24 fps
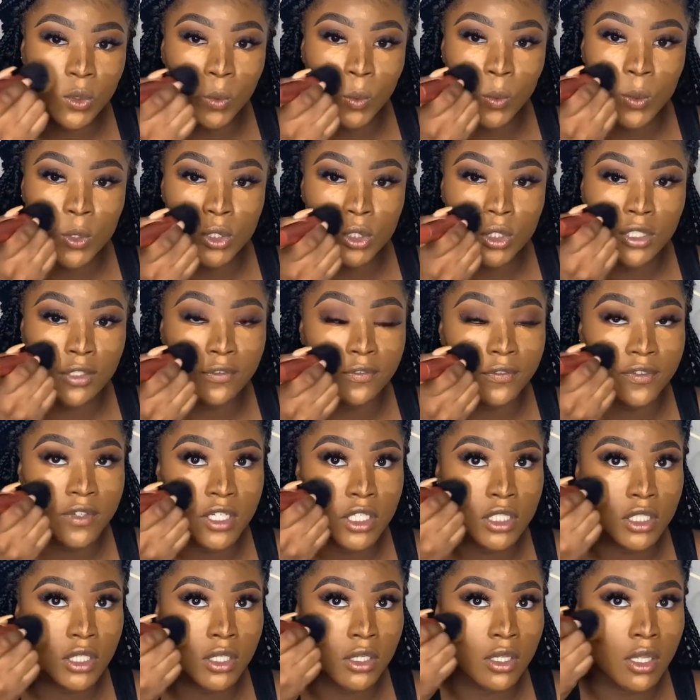once you're
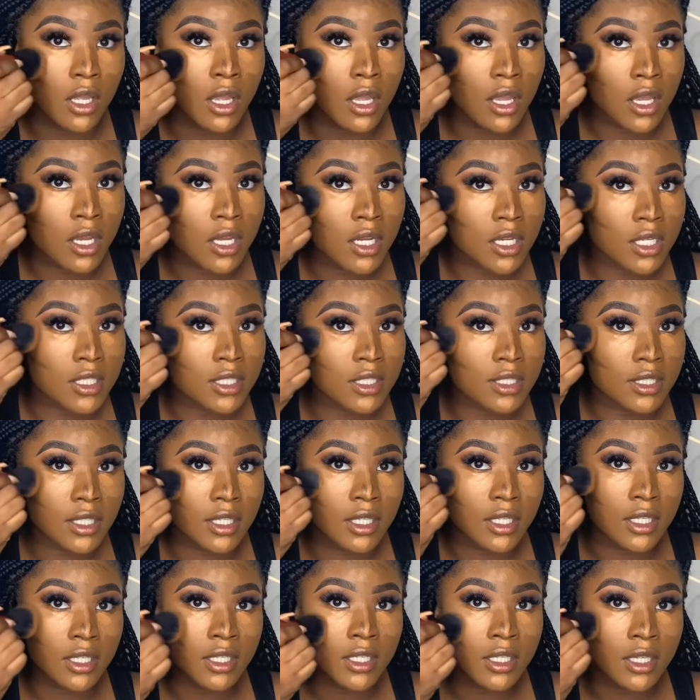finished
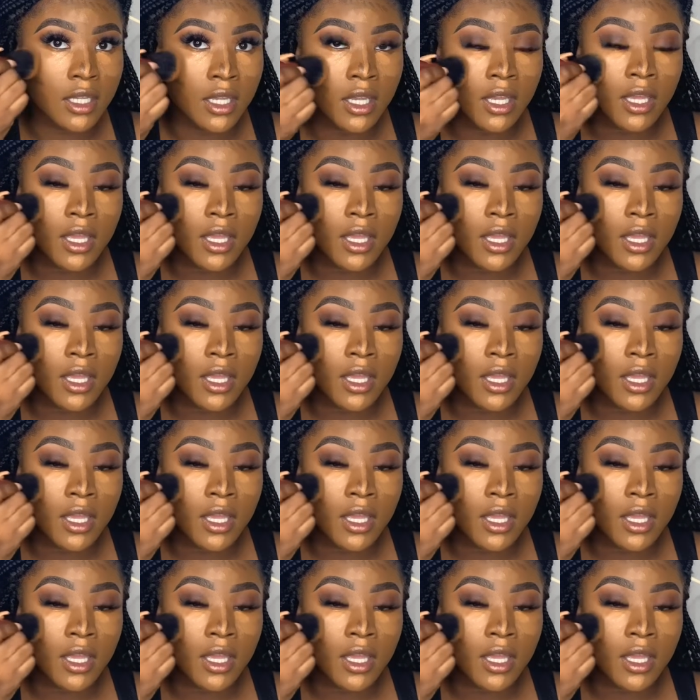concealing